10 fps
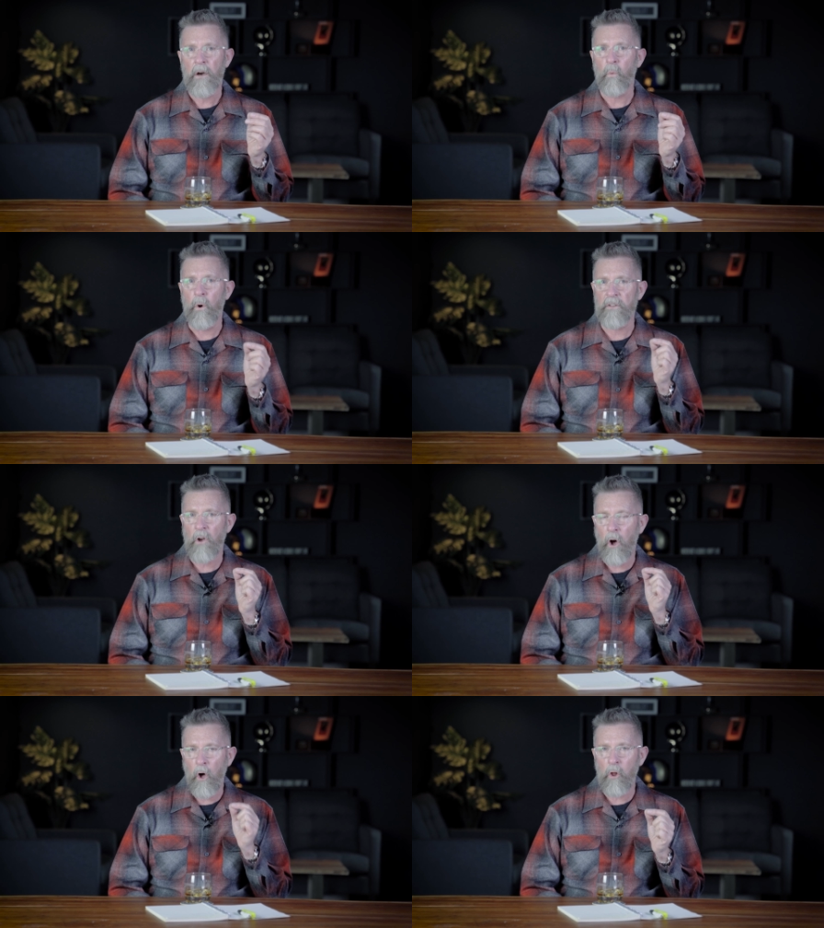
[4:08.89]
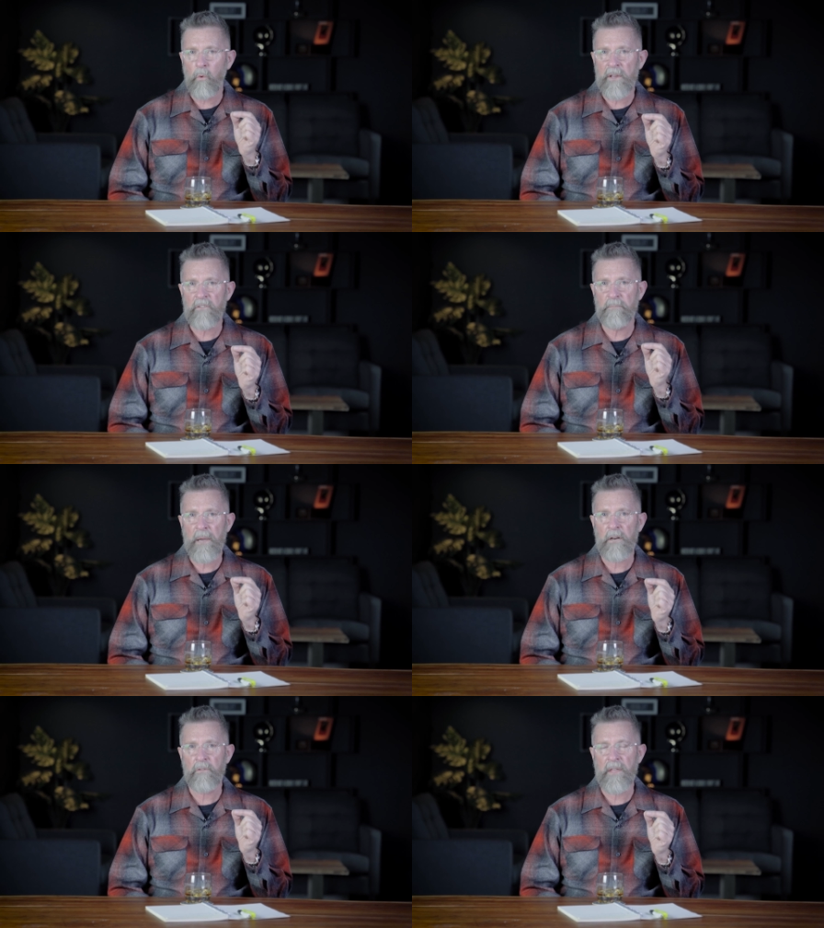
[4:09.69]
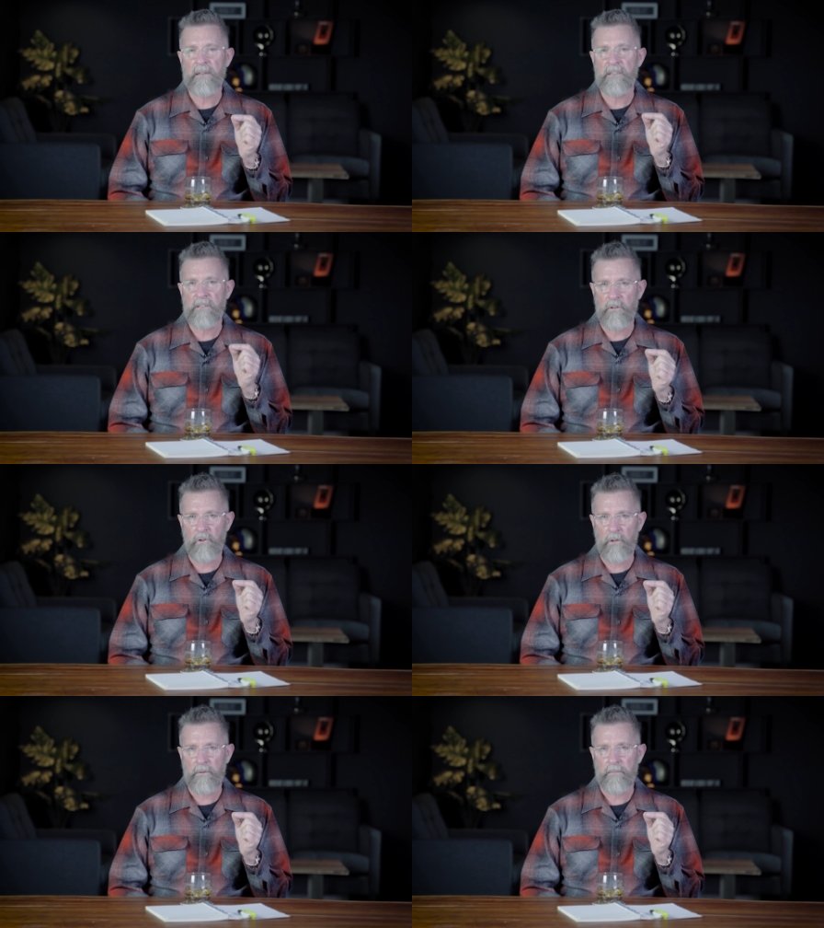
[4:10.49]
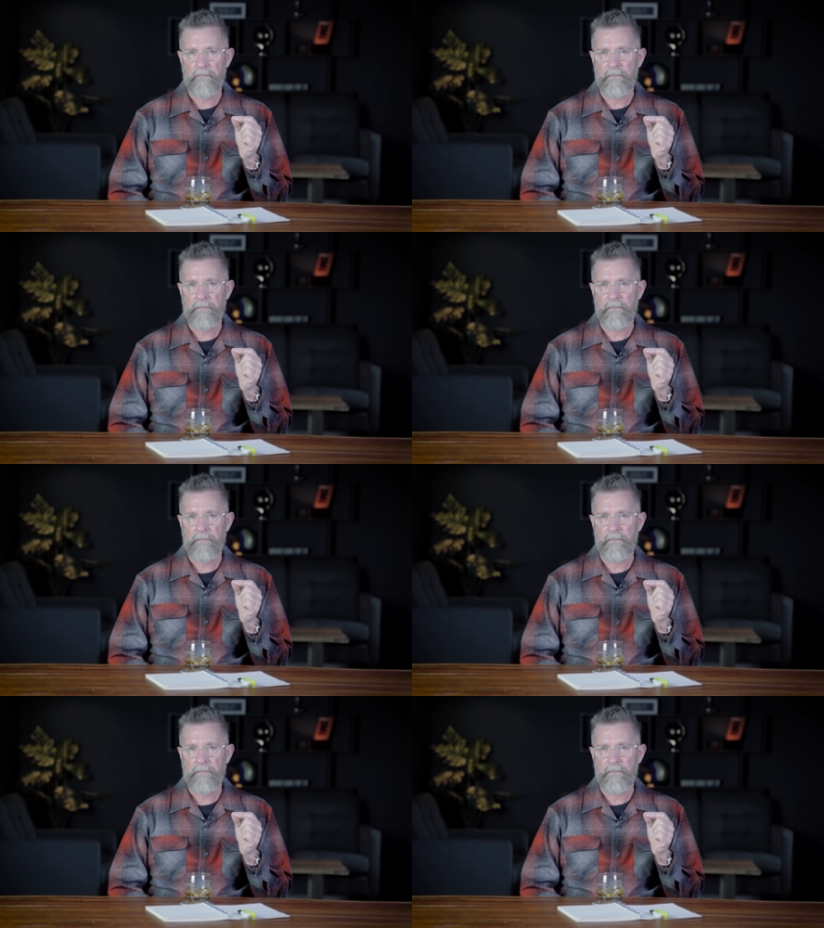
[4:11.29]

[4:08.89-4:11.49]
was always better than digital.